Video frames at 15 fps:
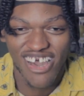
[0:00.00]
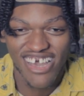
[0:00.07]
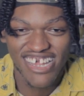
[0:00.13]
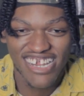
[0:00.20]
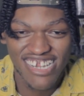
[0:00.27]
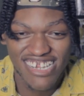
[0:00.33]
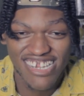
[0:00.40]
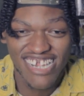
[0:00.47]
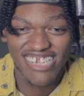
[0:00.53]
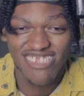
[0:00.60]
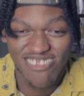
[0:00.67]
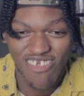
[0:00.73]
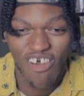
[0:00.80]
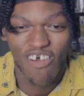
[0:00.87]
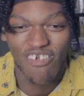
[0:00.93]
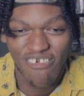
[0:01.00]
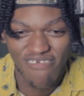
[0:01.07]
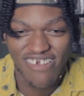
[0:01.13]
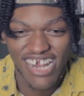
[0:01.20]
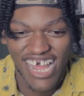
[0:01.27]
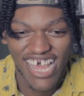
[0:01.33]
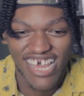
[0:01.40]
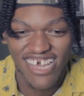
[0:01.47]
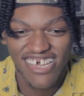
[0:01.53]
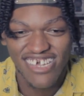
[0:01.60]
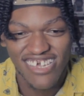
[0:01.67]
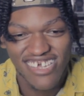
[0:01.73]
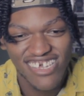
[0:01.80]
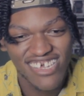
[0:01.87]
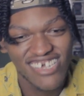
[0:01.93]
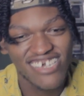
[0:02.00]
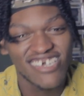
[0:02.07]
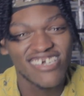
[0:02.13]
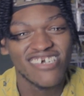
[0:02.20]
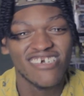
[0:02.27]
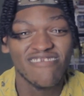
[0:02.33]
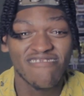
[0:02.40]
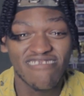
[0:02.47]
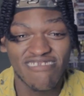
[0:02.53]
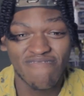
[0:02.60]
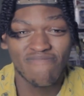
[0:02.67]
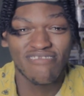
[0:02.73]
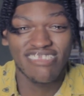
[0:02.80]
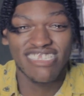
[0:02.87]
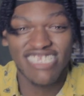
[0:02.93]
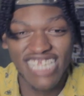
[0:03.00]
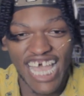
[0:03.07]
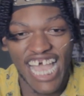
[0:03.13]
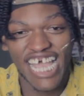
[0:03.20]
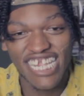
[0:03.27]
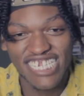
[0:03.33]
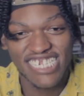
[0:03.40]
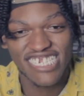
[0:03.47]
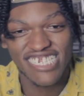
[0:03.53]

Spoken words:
He told him that. This is sad